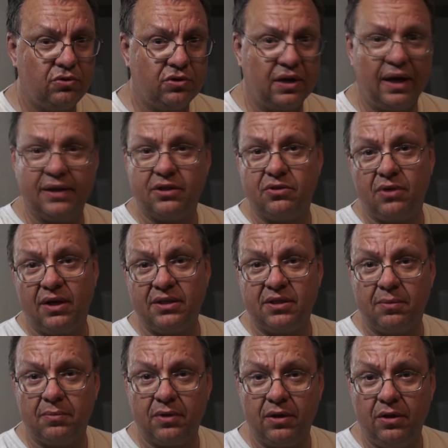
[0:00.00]
Got to try
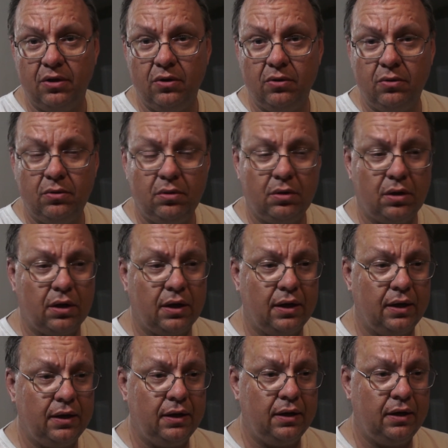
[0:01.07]
something new. I
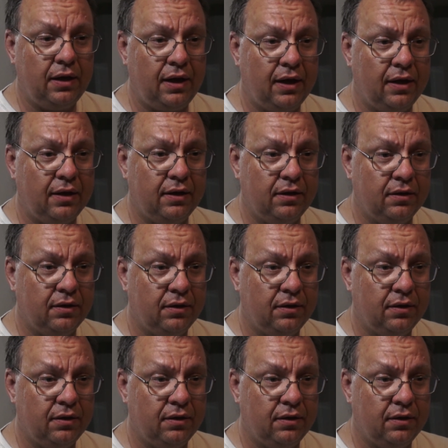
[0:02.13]
had